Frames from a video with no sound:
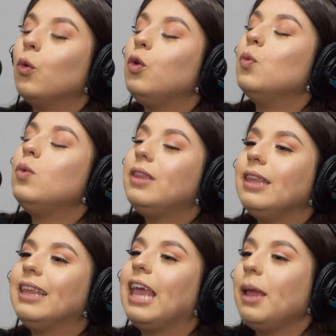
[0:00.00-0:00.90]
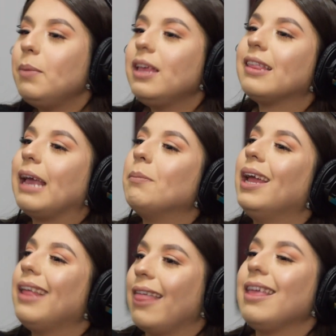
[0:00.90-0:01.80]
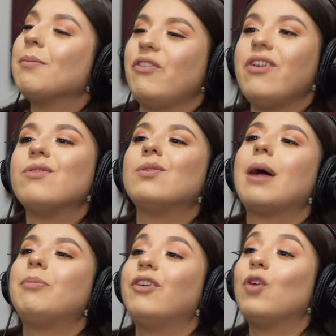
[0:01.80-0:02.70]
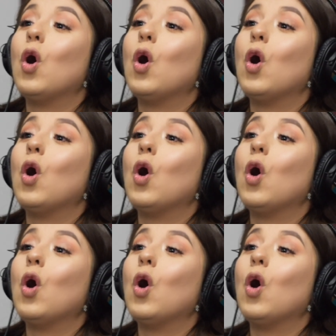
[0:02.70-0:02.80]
No, KB is like my favorite rapper of